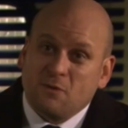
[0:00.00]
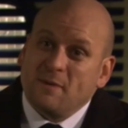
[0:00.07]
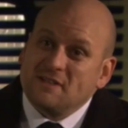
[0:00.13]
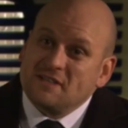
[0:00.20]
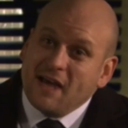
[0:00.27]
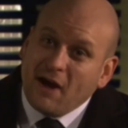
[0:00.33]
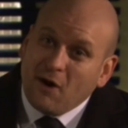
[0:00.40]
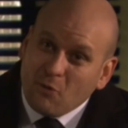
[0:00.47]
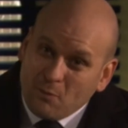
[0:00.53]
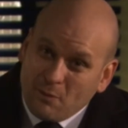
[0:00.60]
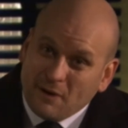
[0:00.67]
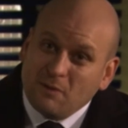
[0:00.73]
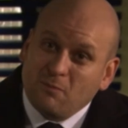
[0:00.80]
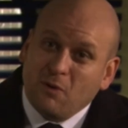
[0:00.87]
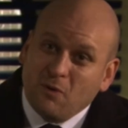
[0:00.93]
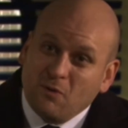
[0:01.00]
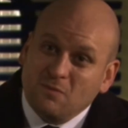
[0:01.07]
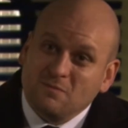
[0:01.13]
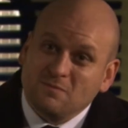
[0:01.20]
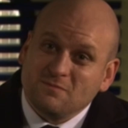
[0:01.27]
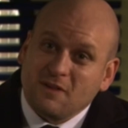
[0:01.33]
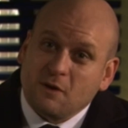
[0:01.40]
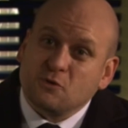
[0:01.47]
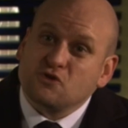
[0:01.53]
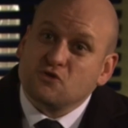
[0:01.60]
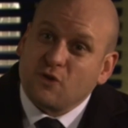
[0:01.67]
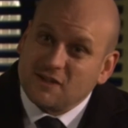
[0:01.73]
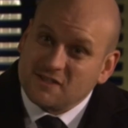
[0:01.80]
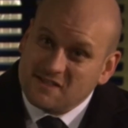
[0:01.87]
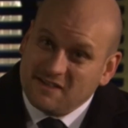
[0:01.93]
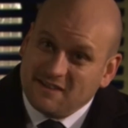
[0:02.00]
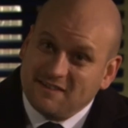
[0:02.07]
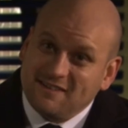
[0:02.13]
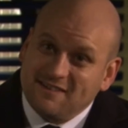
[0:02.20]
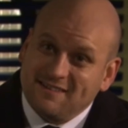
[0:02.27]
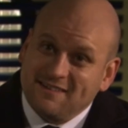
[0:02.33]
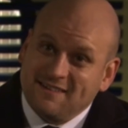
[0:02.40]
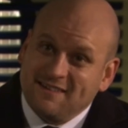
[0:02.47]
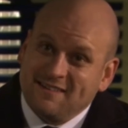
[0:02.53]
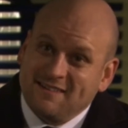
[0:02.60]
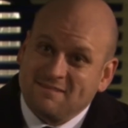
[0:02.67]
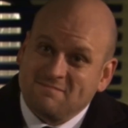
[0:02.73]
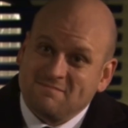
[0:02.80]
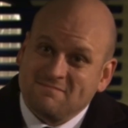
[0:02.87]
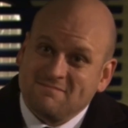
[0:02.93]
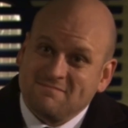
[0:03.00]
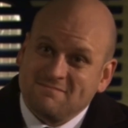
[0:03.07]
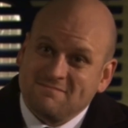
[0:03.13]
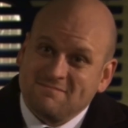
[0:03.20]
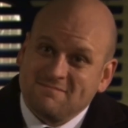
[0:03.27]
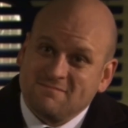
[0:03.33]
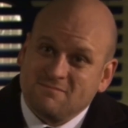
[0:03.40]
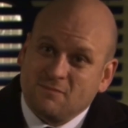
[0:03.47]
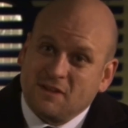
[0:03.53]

to help people. They were trusted. But they